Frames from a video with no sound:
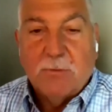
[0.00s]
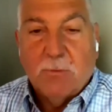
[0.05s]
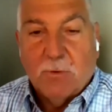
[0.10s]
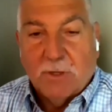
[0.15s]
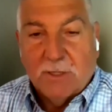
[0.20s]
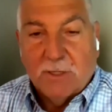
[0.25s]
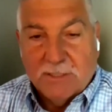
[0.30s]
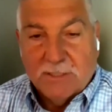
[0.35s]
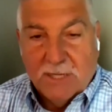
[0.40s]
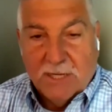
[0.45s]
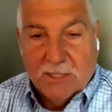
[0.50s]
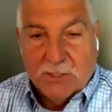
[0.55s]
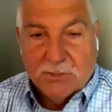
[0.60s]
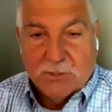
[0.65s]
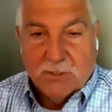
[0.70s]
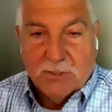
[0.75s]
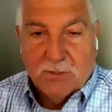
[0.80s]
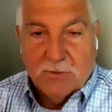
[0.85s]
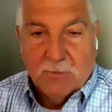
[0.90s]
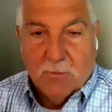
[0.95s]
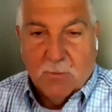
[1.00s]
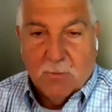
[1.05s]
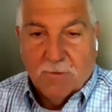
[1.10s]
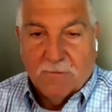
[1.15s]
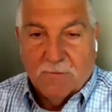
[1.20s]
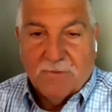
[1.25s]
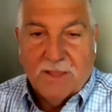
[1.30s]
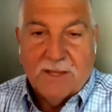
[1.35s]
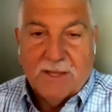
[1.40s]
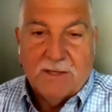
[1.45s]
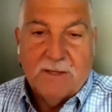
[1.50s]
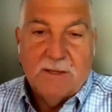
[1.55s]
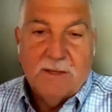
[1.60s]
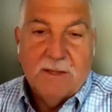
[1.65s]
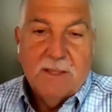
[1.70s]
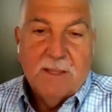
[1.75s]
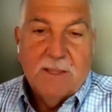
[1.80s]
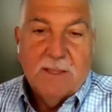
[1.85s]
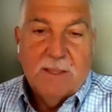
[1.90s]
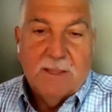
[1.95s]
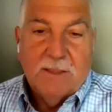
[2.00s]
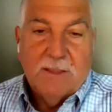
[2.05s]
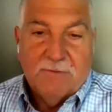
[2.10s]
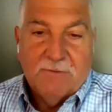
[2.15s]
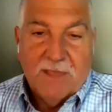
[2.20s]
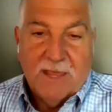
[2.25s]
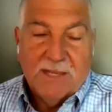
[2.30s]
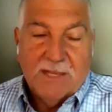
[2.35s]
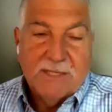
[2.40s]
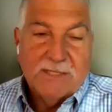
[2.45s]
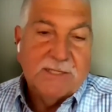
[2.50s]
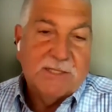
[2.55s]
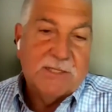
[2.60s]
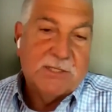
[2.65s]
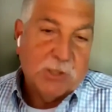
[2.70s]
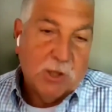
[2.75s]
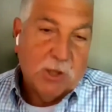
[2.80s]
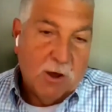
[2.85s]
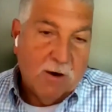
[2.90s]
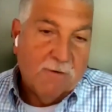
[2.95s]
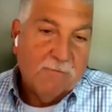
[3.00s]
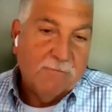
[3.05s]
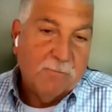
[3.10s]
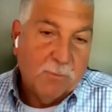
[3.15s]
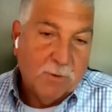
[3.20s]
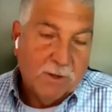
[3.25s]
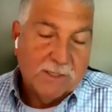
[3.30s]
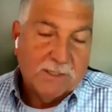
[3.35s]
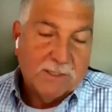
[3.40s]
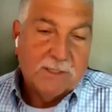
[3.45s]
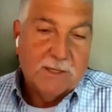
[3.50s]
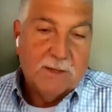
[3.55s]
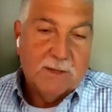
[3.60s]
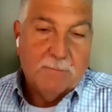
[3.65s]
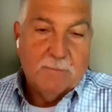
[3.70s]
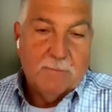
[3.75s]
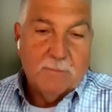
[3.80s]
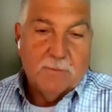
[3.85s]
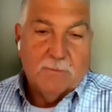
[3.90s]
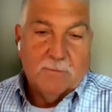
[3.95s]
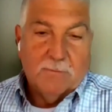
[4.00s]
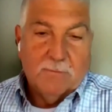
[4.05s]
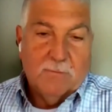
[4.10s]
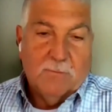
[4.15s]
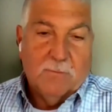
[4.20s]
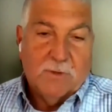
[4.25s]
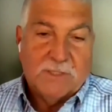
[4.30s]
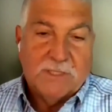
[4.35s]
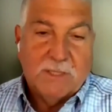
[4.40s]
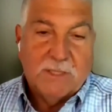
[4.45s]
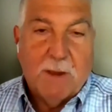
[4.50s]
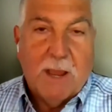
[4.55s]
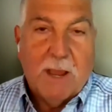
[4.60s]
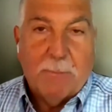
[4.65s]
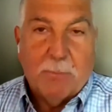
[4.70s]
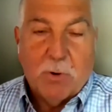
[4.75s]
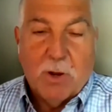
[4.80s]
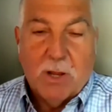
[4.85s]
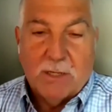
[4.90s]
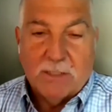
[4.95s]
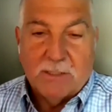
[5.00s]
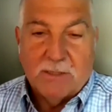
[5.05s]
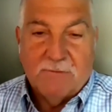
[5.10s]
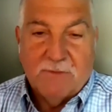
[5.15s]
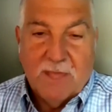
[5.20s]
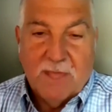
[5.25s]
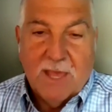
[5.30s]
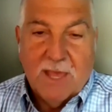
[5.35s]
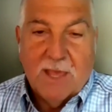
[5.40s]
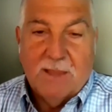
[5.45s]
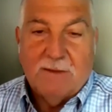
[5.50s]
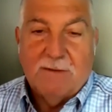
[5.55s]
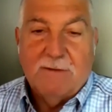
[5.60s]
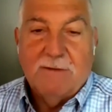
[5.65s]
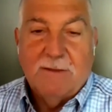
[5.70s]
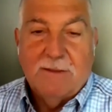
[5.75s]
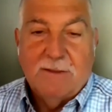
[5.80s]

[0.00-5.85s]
organization, or if that isn't solved, what's the byproduct of that?